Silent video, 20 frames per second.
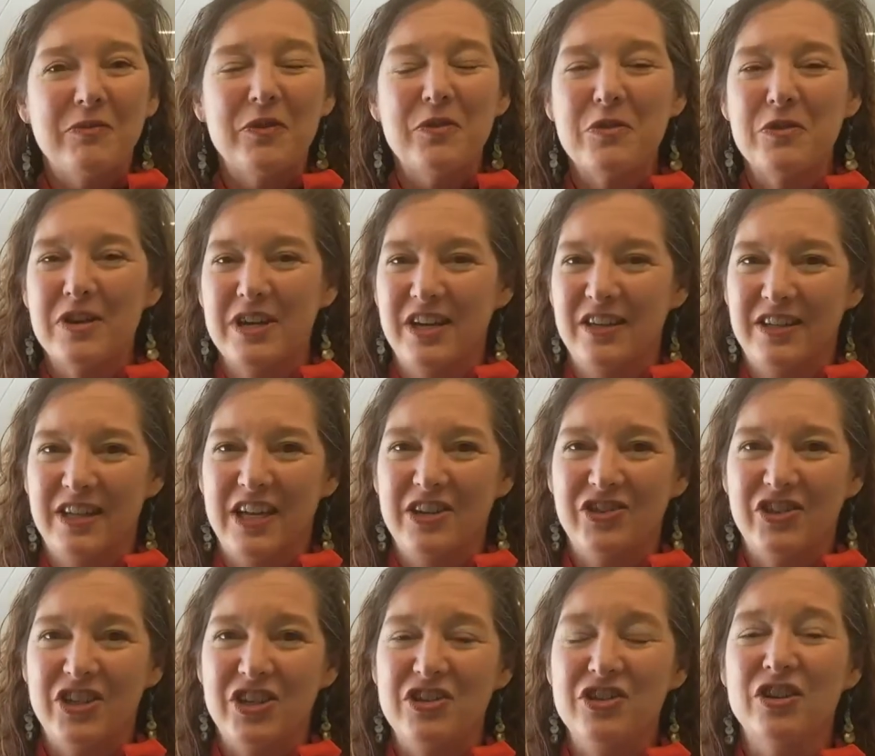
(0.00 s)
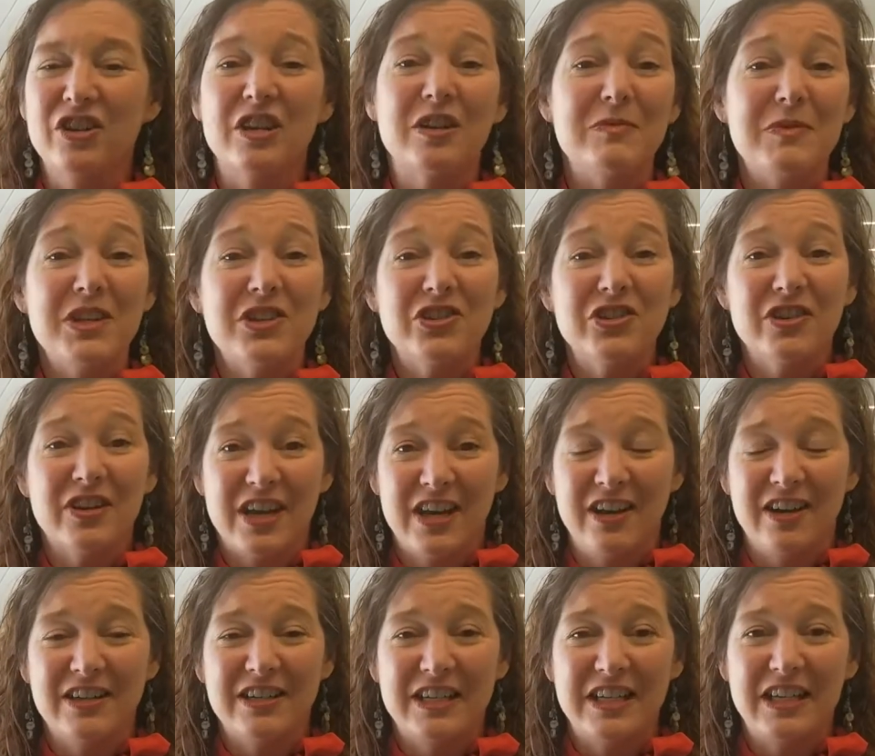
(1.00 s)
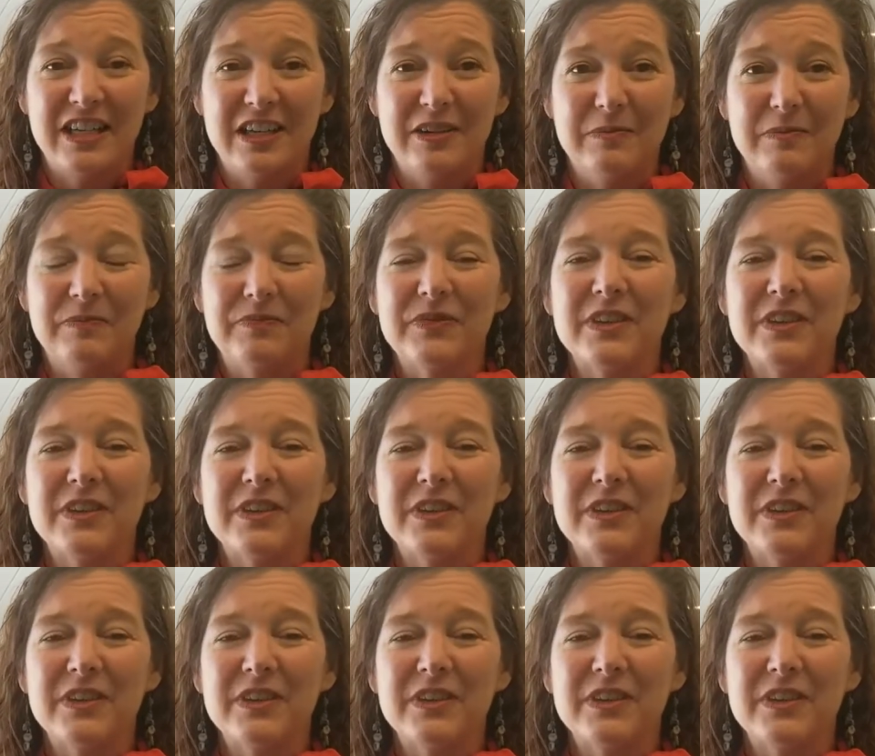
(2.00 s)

orientation, you're gonna meet your care team.